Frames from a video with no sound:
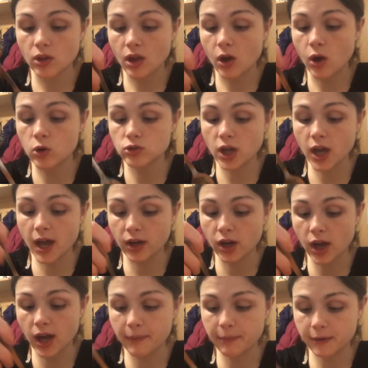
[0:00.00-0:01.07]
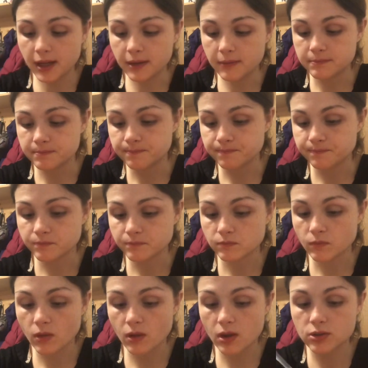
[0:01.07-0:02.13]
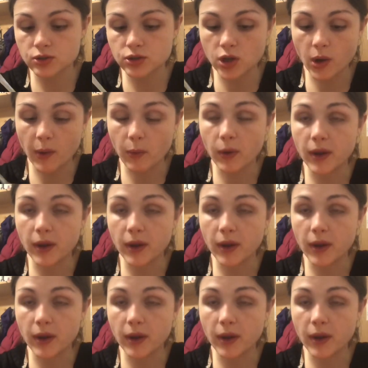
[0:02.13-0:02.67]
Hold on, Aubrey. So I